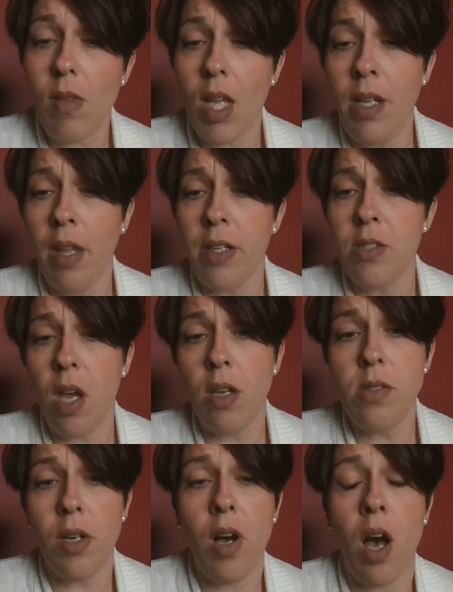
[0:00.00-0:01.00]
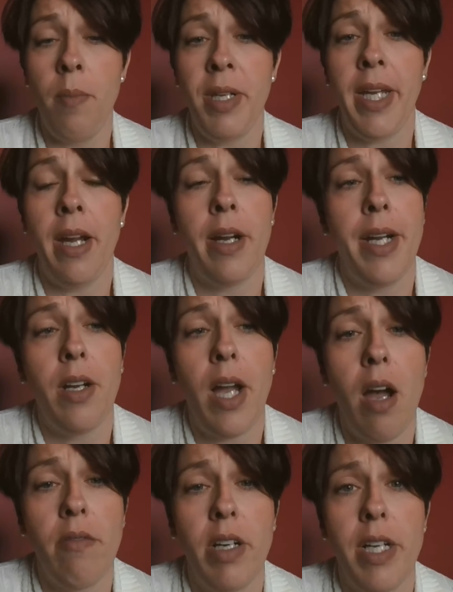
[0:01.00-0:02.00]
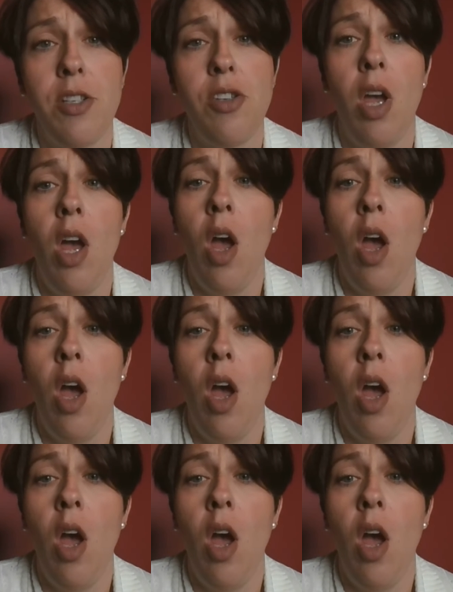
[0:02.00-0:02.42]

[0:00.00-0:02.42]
Now there's also common carrier coverage,